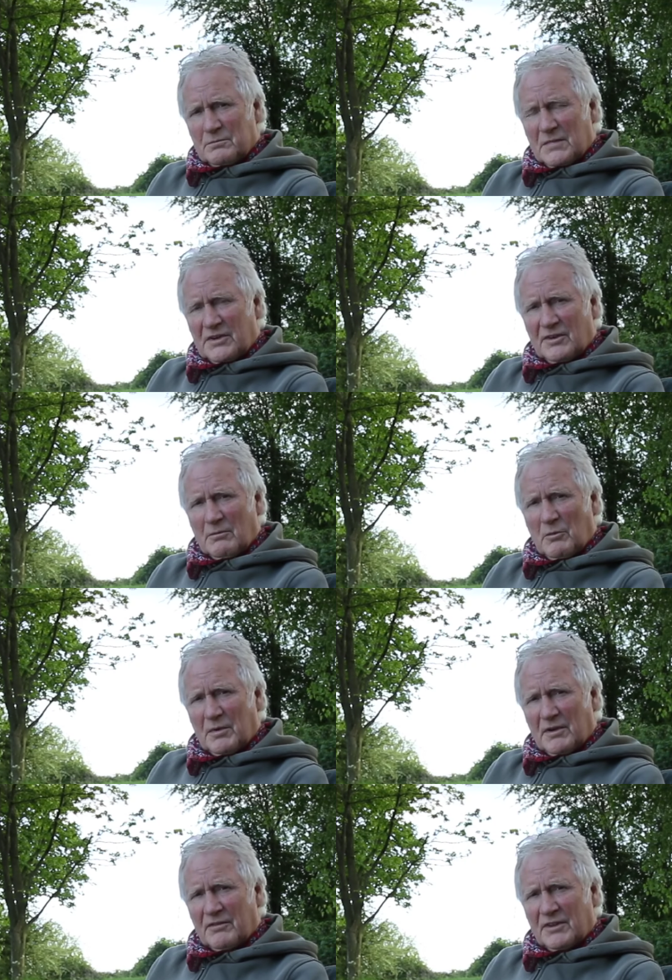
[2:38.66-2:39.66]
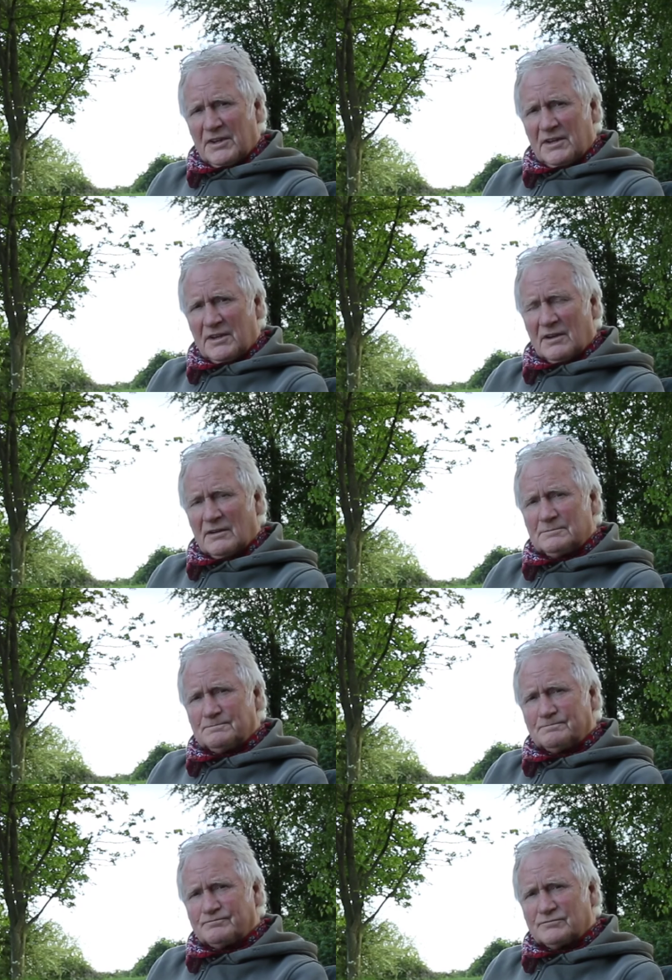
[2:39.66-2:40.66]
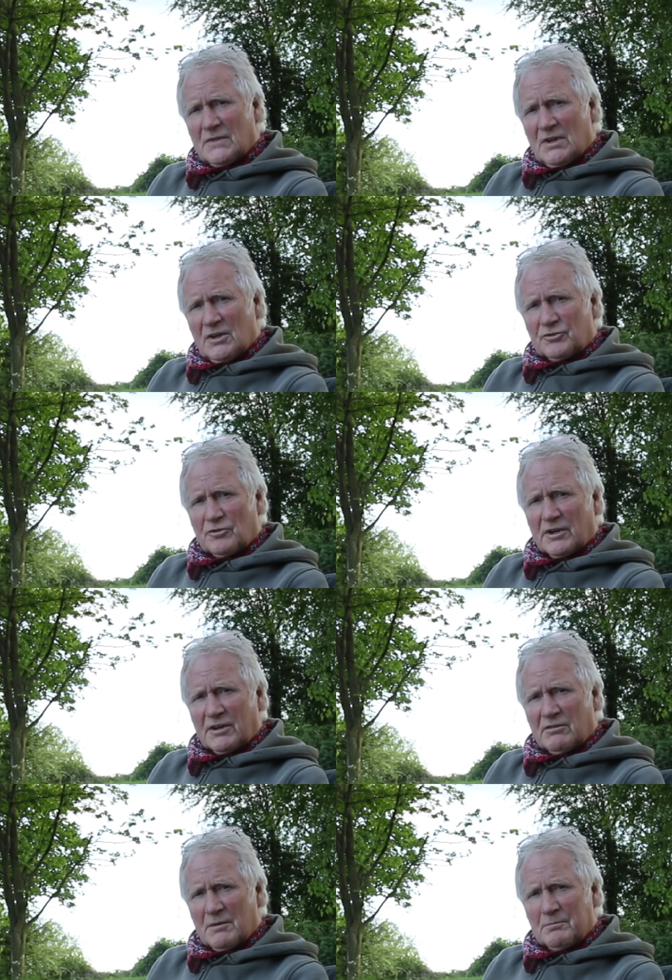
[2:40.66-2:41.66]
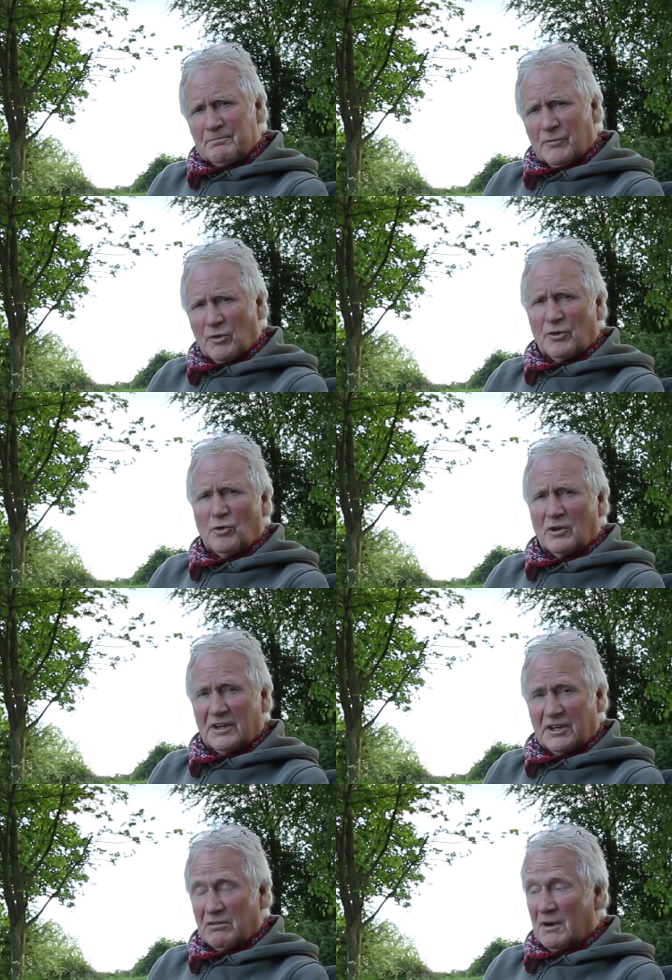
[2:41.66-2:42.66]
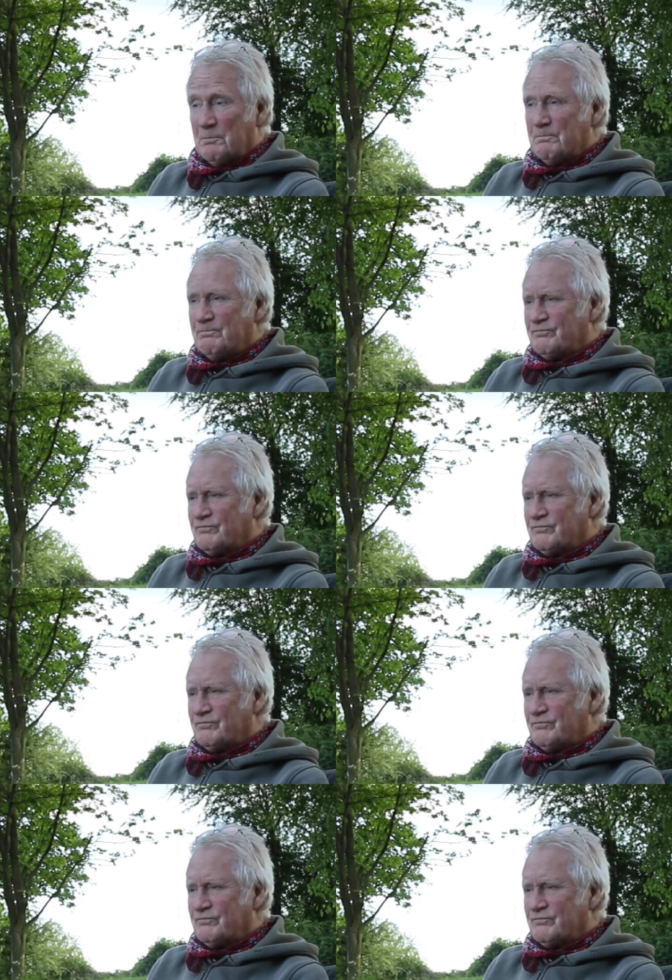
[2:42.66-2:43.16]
mixing up a bit of the dry crumb, or the oily crumb,